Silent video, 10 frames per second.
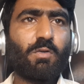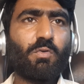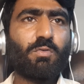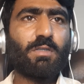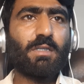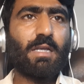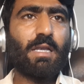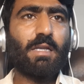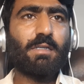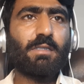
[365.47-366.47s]
Angular
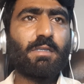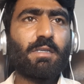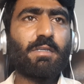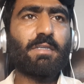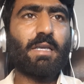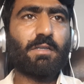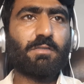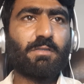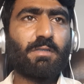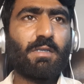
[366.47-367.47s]
and React.